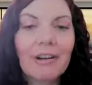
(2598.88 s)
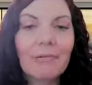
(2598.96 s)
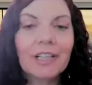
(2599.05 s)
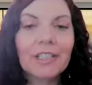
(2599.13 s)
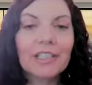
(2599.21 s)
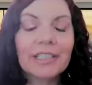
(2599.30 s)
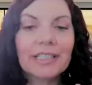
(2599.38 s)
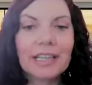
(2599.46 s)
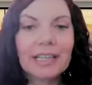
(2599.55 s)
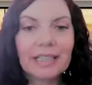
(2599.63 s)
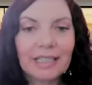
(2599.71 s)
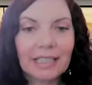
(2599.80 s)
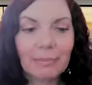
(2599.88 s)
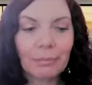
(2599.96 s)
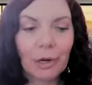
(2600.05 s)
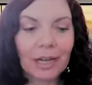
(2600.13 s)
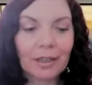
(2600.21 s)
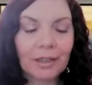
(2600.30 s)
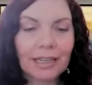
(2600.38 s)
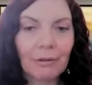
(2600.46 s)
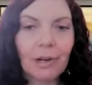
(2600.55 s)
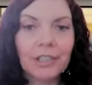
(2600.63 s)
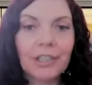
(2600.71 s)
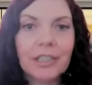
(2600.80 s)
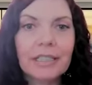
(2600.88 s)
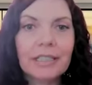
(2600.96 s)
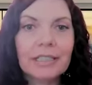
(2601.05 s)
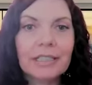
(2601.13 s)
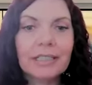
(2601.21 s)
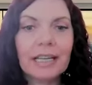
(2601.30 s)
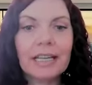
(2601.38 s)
now I want you to take a deep breath and I want you to